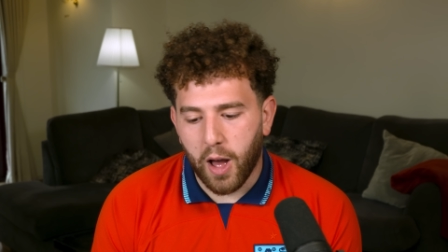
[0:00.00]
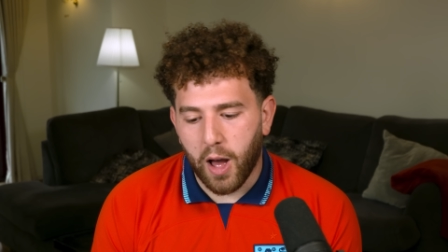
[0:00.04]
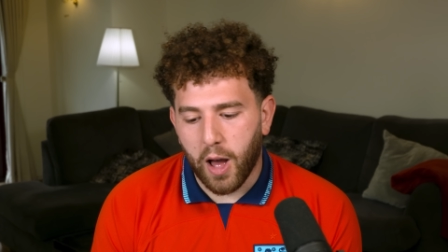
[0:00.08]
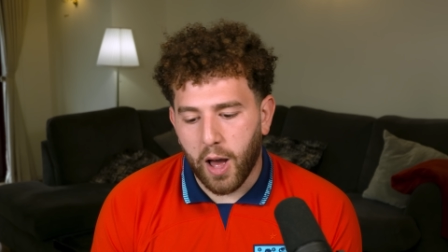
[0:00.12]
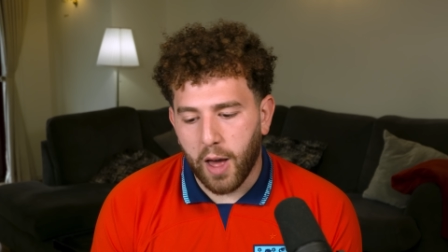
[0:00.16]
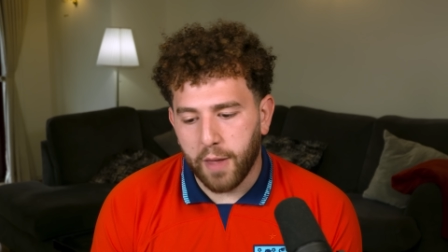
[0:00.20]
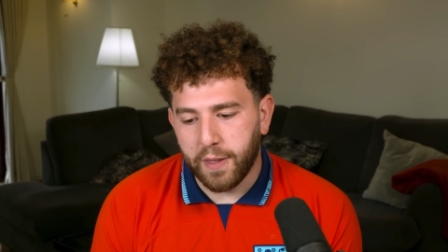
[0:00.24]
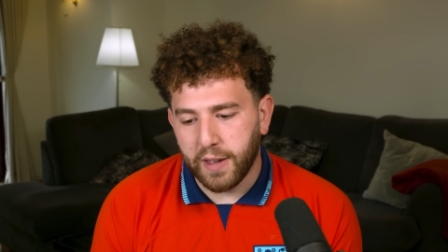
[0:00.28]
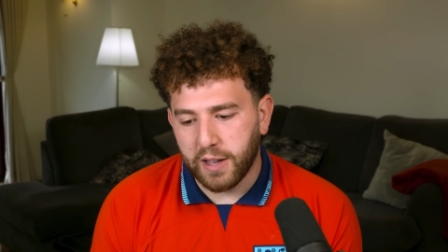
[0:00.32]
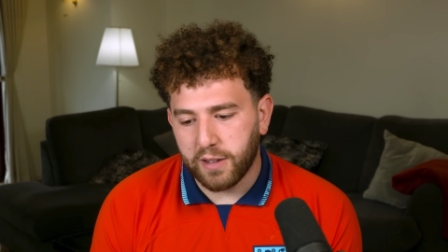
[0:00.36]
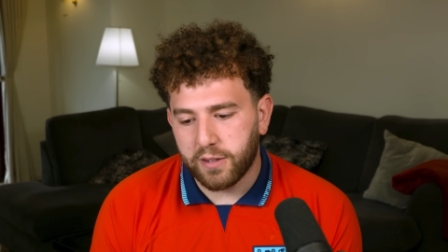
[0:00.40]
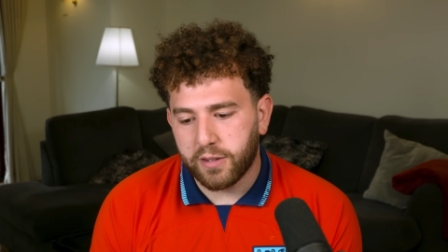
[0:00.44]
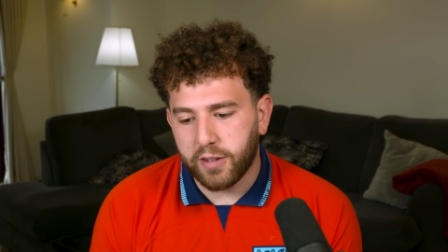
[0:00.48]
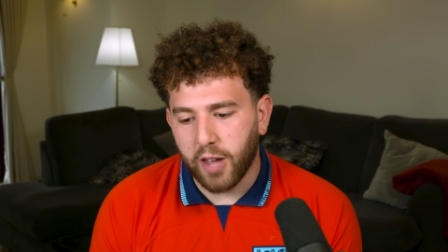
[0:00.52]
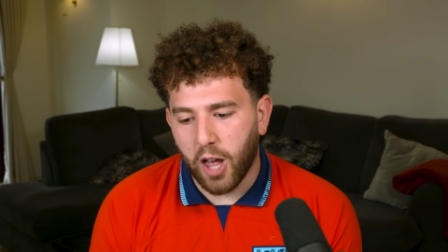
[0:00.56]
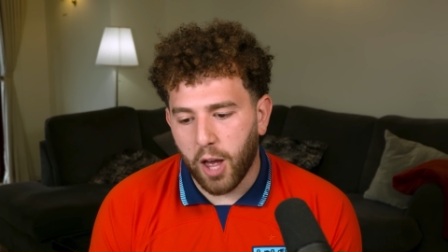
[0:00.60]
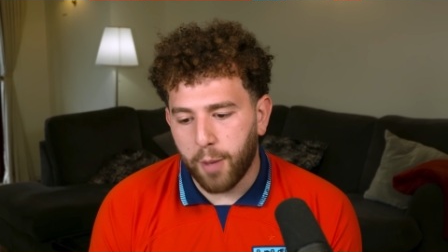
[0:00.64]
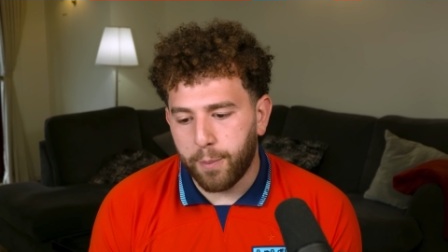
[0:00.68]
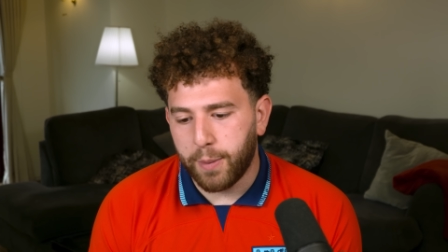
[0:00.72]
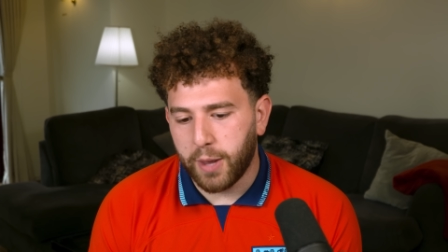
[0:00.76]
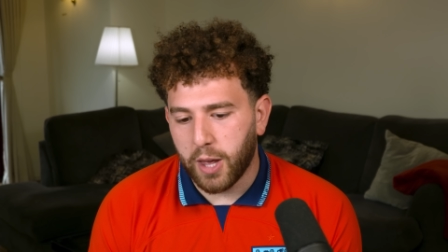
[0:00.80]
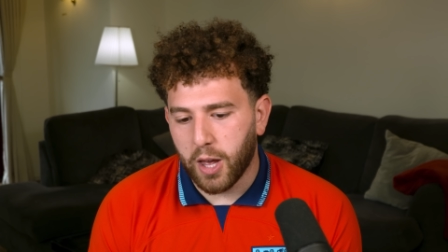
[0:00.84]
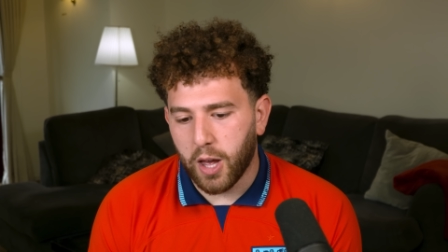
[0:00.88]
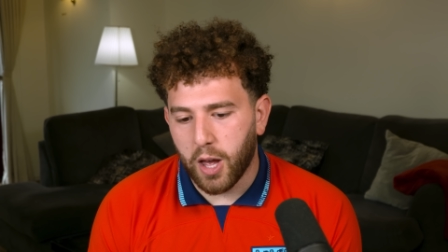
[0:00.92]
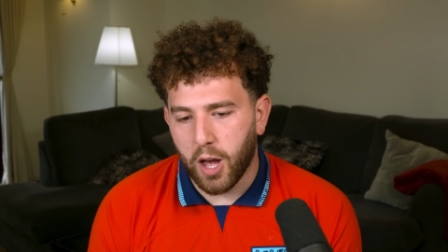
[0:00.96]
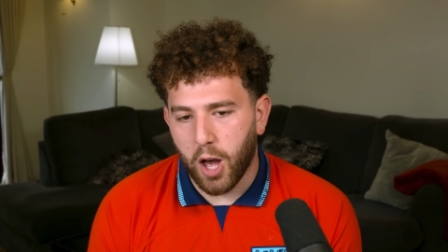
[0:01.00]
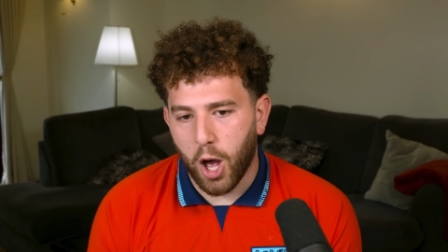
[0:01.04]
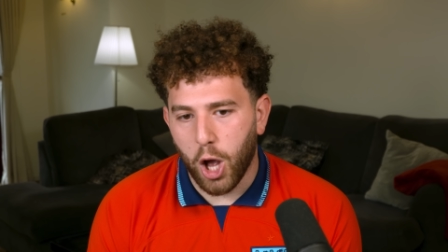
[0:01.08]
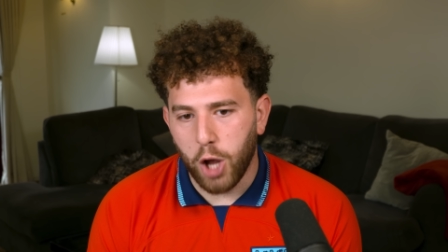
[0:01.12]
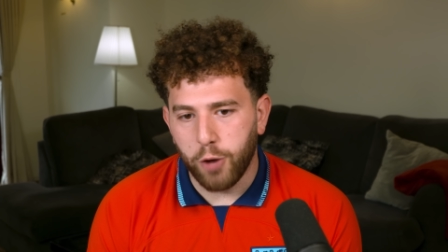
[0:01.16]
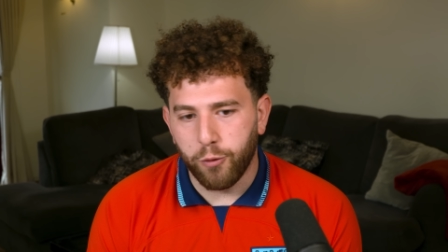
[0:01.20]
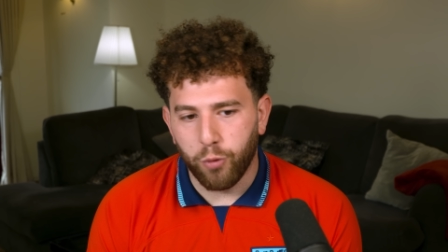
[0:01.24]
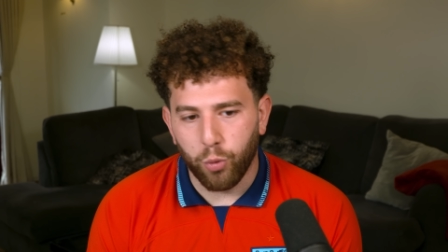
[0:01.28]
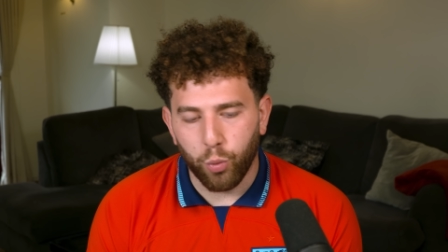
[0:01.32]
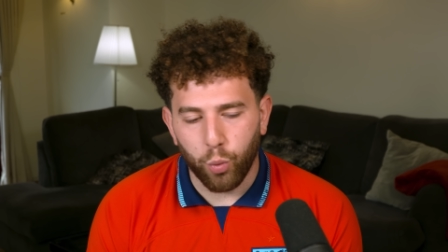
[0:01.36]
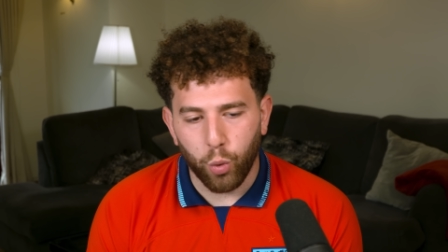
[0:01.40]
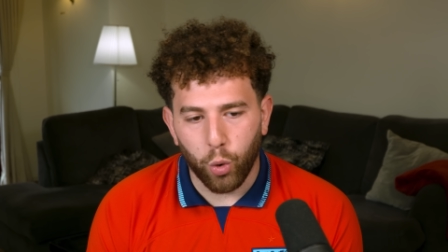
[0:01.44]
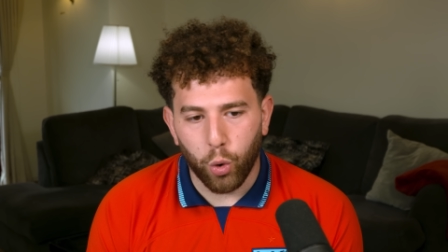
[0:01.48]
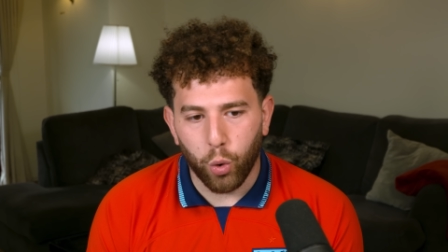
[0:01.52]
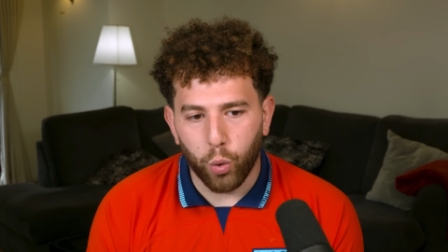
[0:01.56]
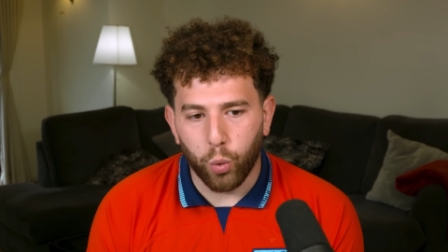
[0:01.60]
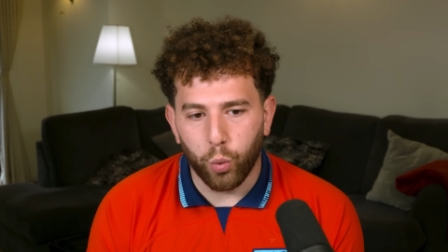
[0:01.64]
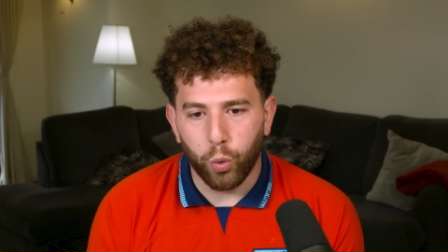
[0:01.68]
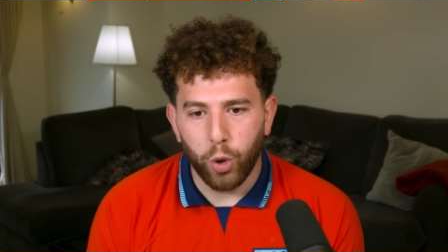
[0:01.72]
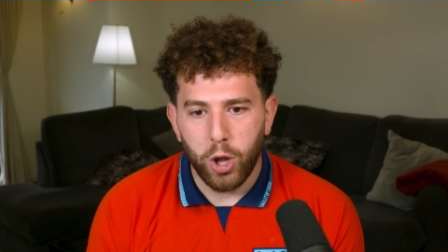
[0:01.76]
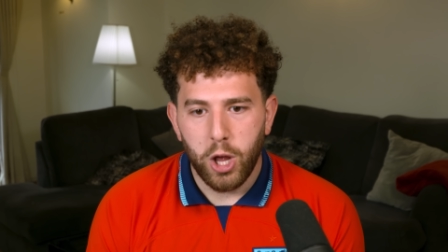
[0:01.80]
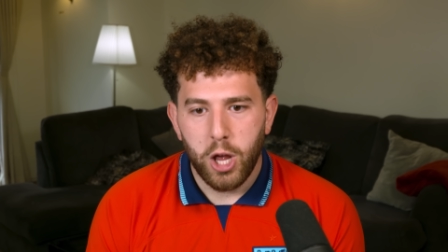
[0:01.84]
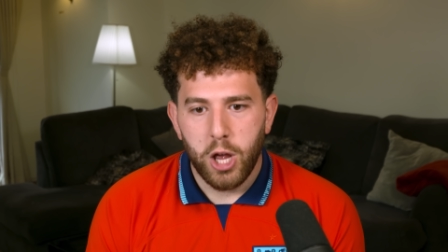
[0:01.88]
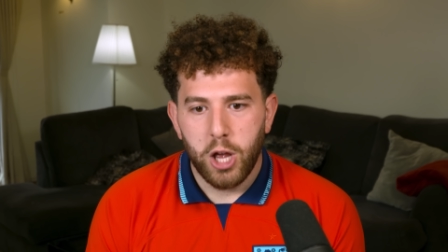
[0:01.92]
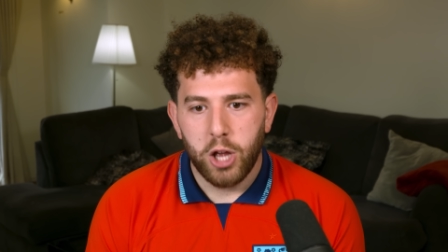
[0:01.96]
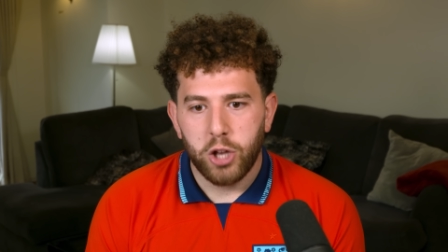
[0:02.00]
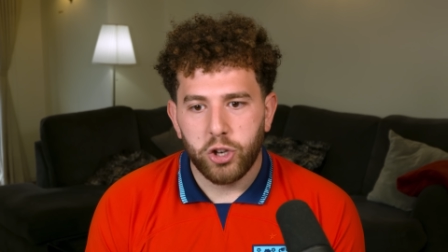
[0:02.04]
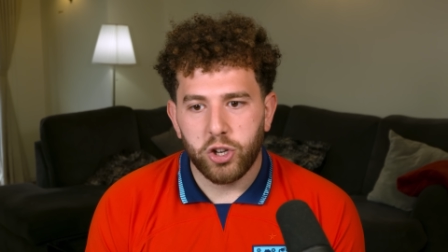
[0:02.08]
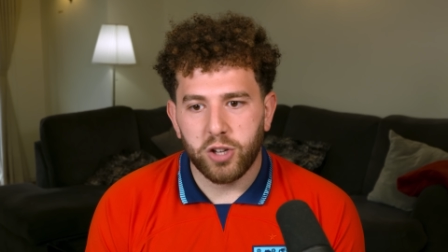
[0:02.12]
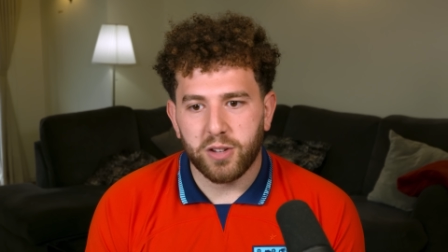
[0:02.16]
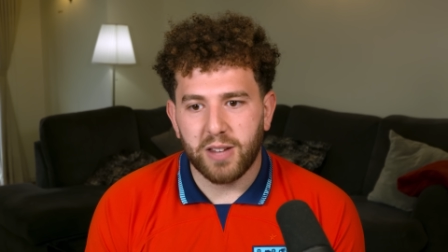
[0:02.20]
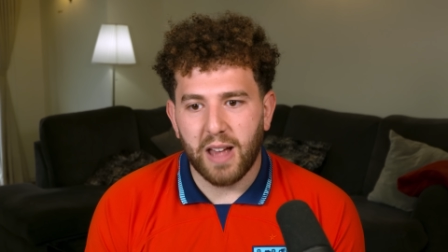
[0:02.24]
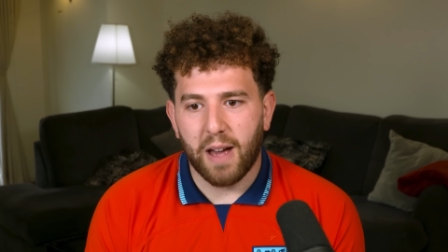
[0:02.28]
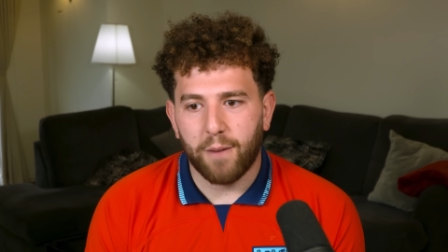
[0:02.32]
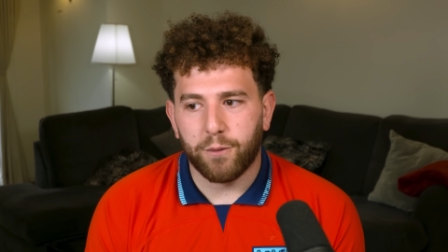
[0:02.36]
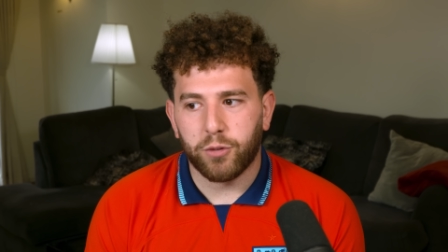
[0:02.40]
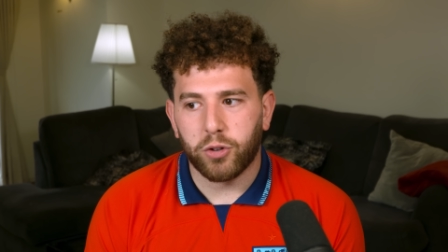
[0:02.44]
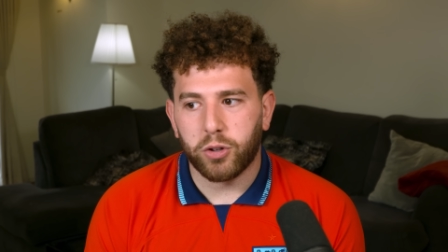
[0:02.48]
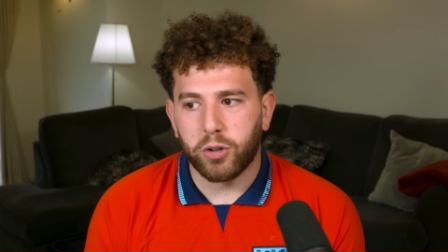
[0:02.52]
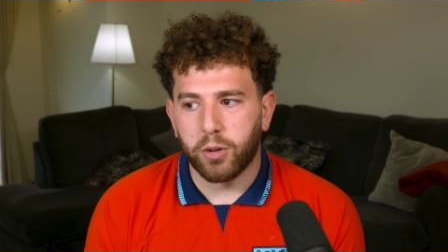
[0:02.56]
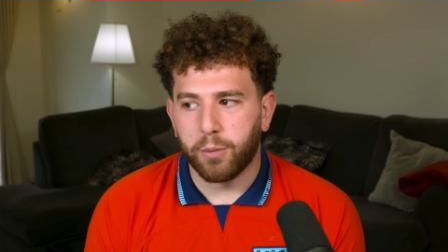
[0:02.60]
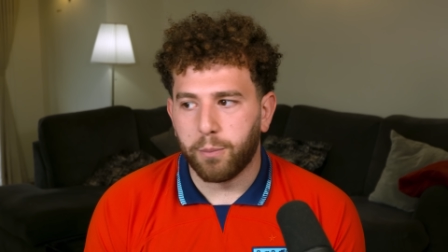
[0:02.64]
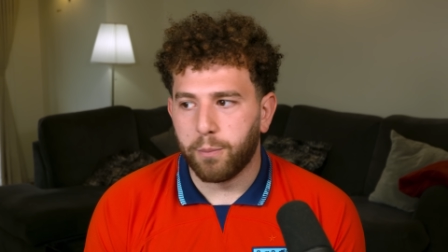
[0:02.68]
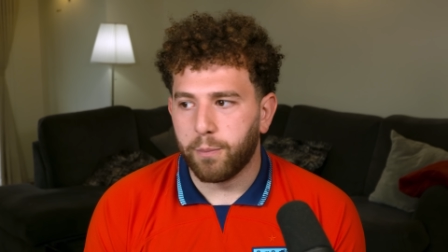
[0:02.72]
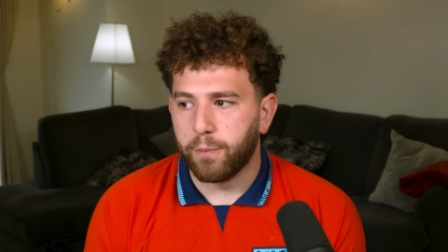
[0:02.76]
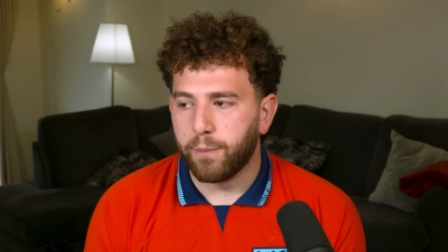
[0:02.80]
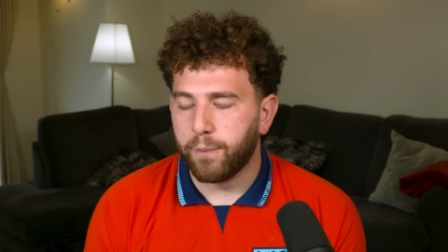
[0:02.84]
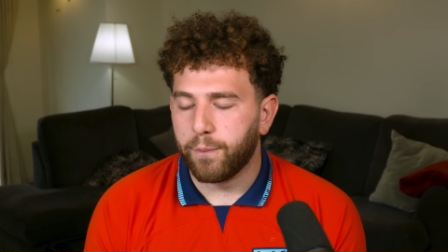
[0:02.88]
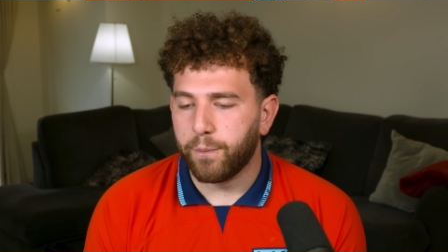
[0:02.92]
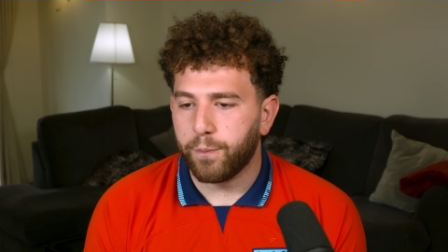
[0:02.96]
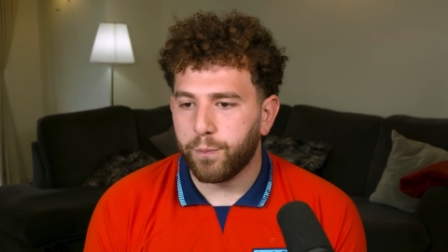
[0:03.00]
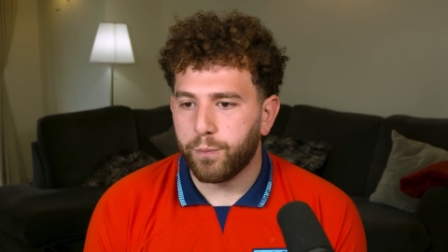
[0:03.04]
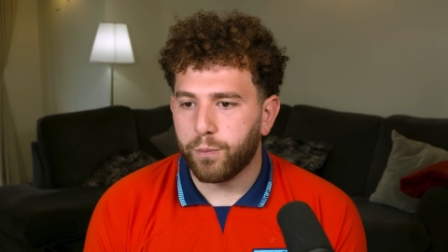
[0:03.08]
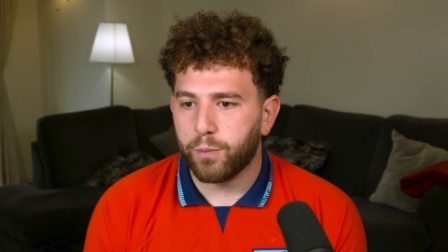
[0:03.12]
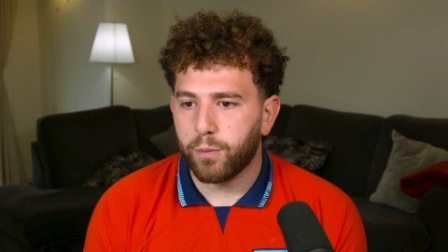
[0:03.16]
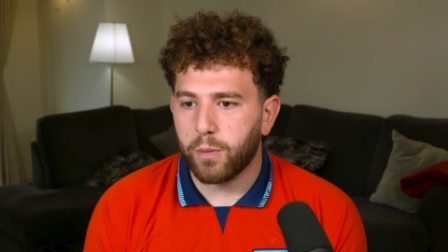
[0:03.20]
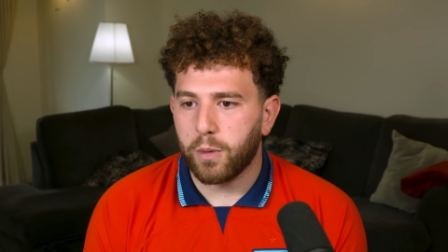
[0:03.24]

I think Serbia overall just have some